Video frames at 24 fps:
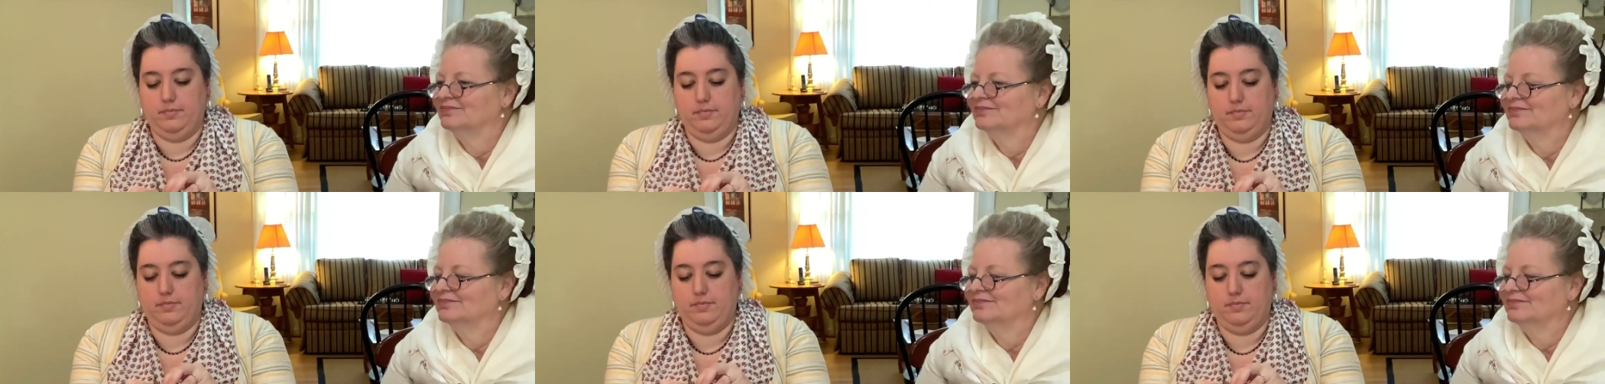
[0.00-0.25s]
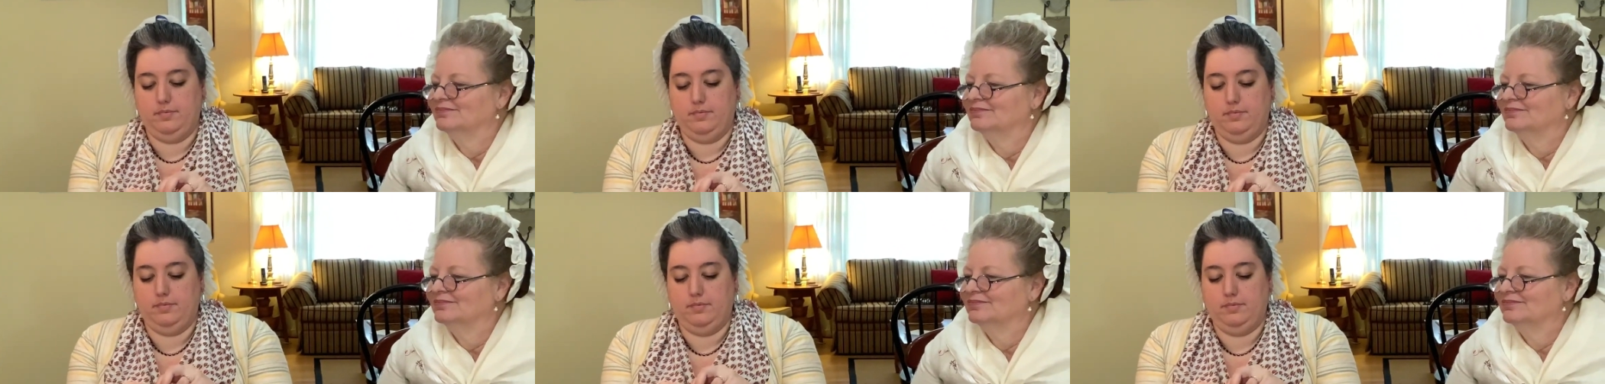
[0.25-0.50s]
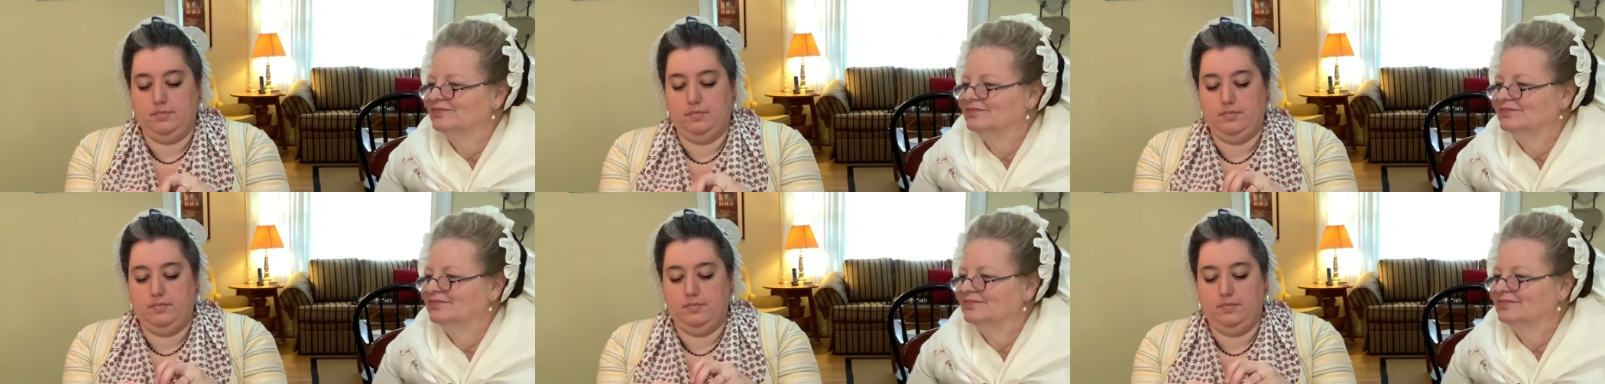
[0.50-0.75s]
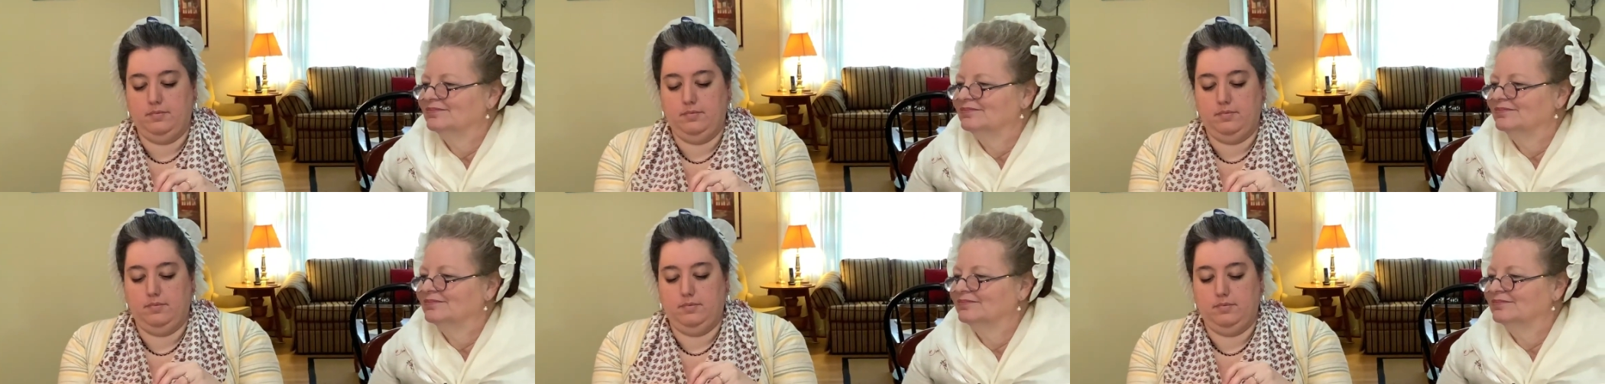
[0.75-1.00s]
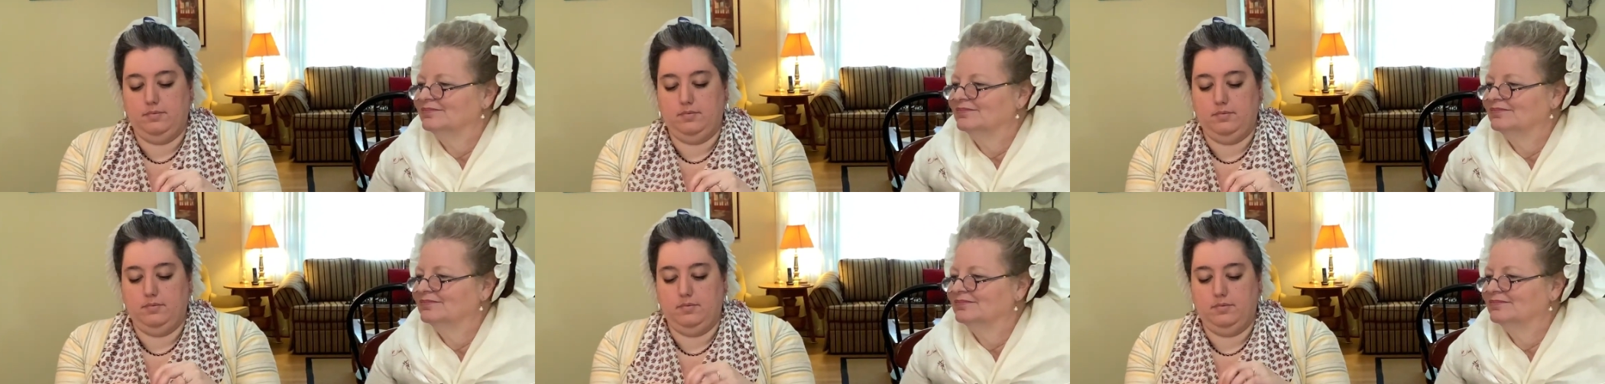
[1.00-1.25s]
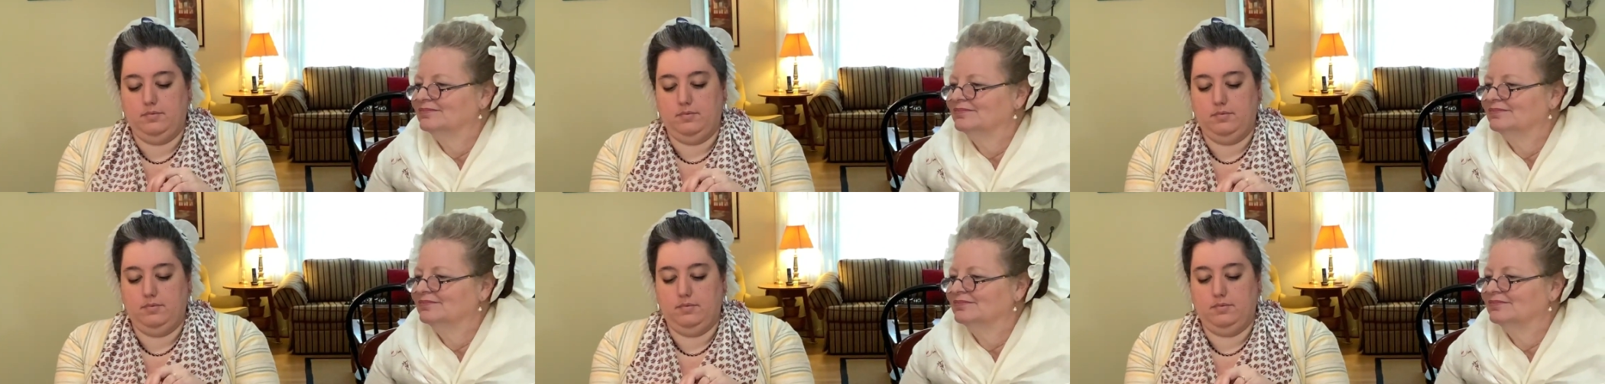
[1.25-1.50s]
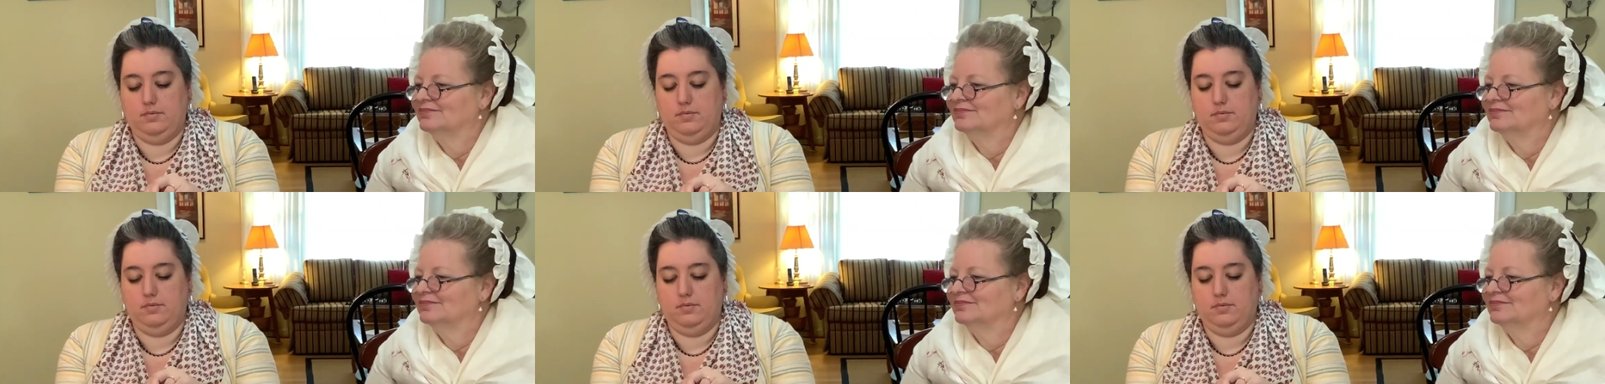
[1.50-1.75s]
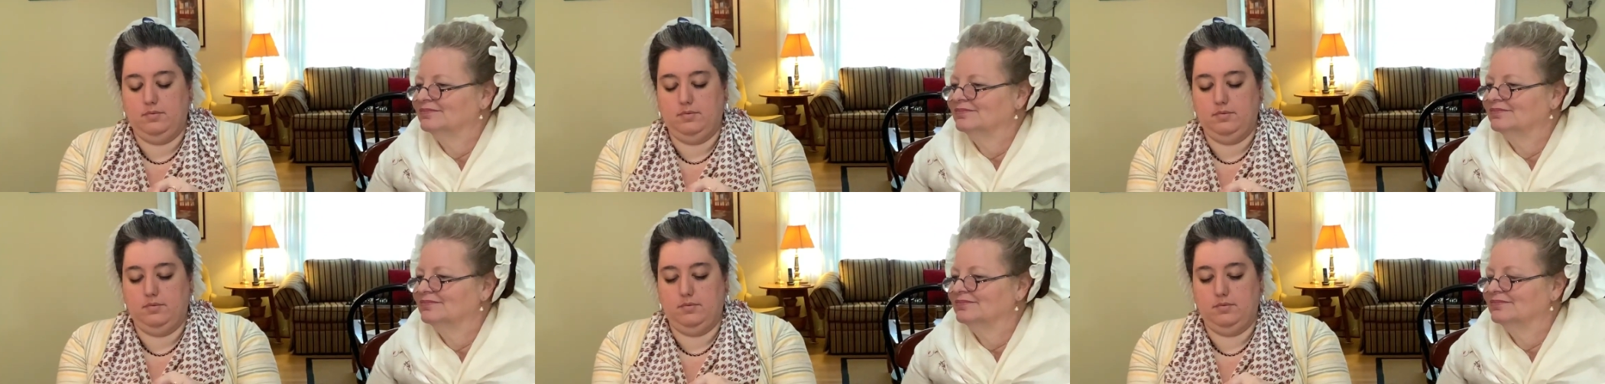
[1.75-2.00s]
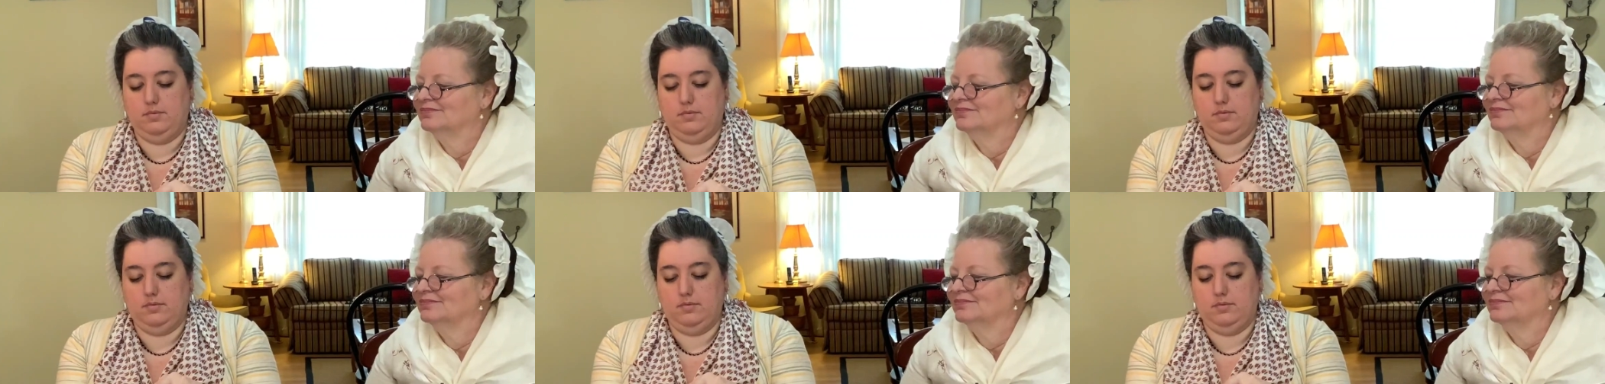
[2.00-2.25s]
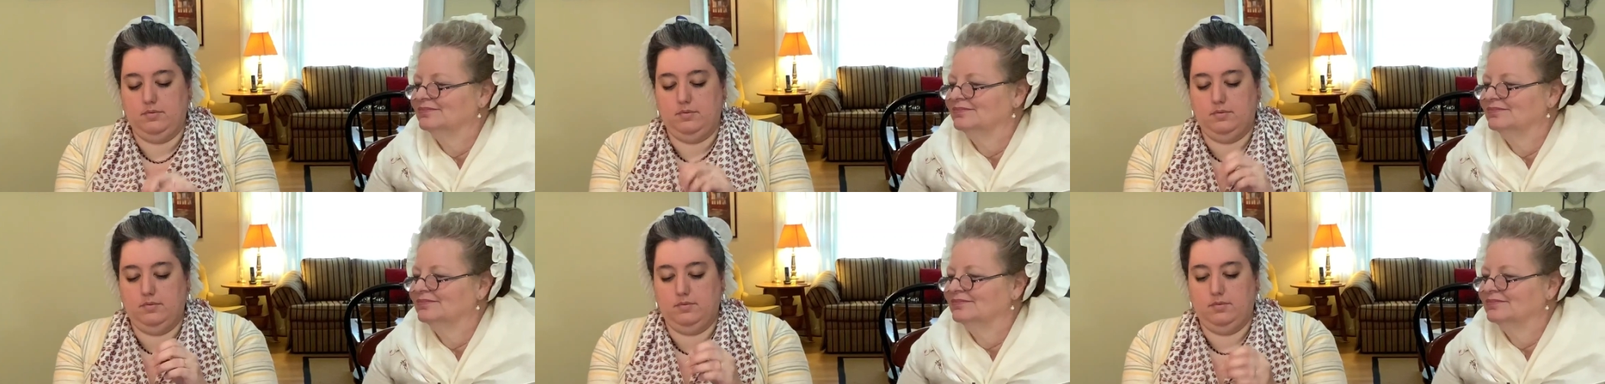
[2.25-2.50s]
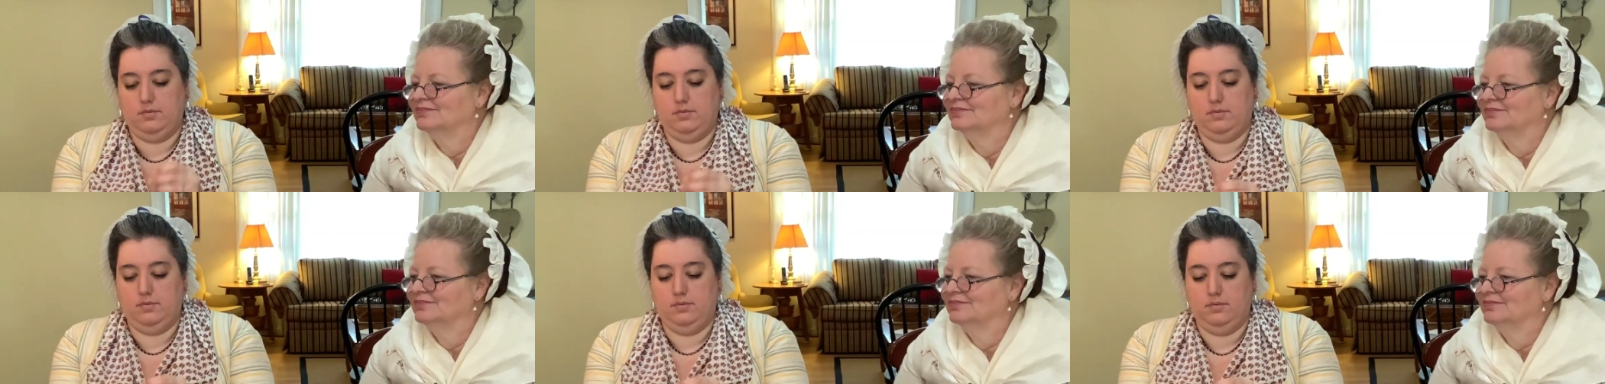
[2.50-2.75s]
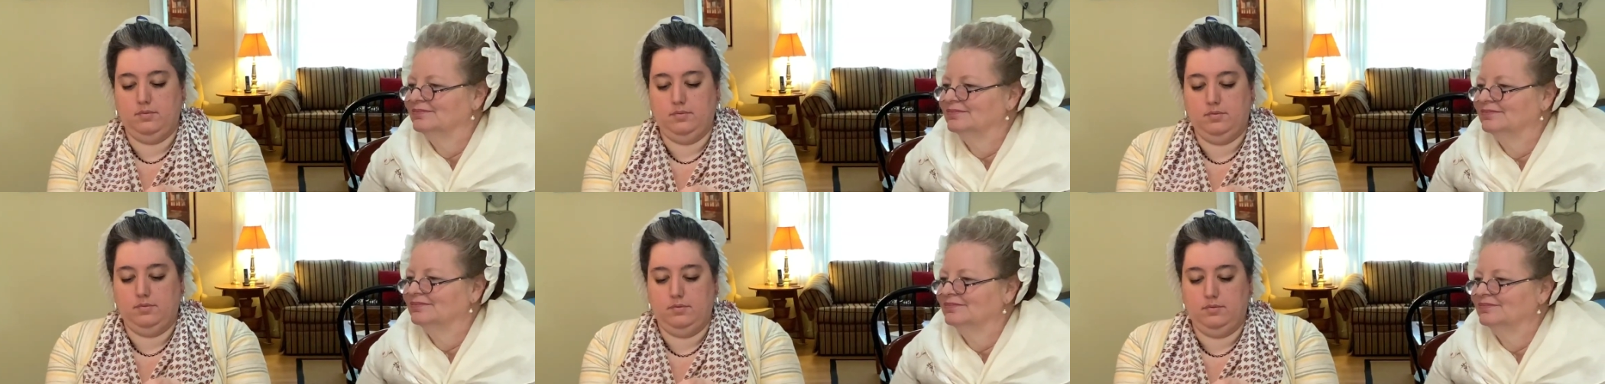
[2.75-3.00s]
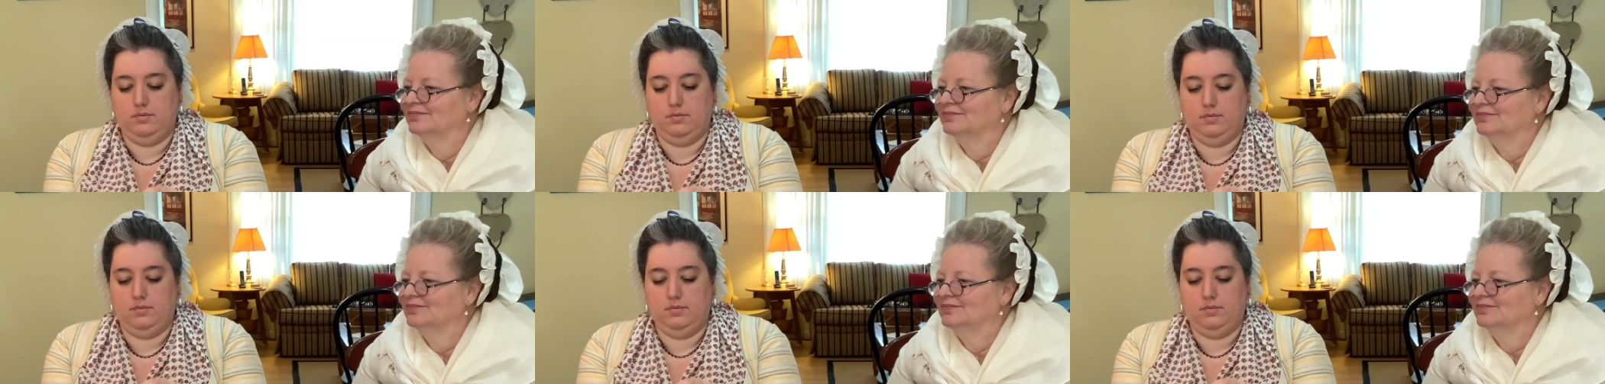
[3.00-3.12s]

(silence)